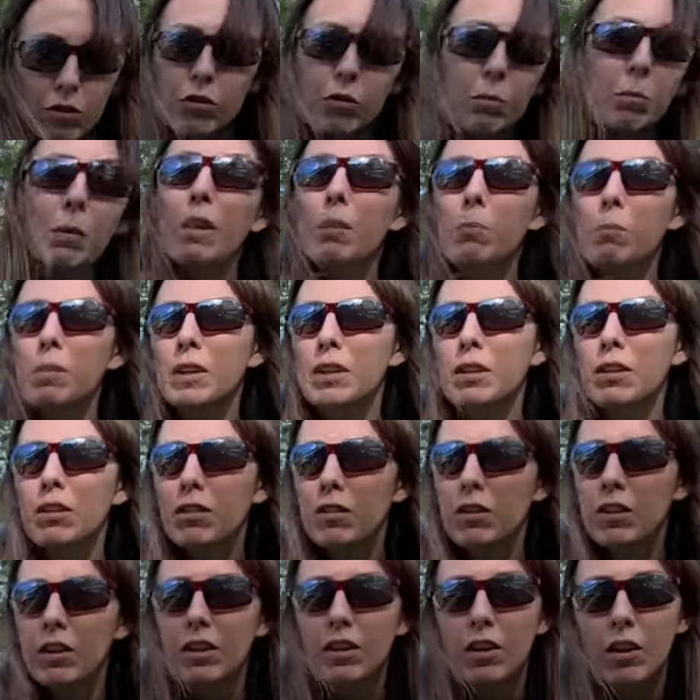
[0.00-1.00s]
do pumpkins
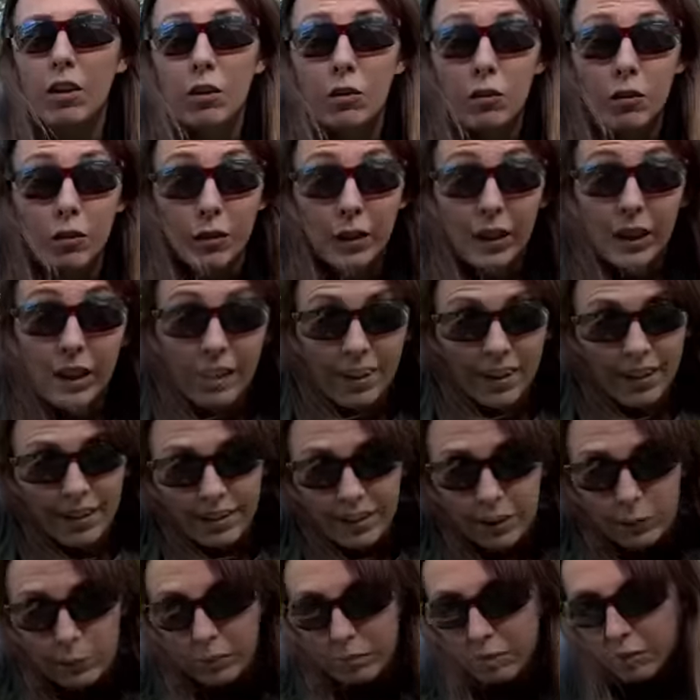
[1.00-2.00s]
over there, like we've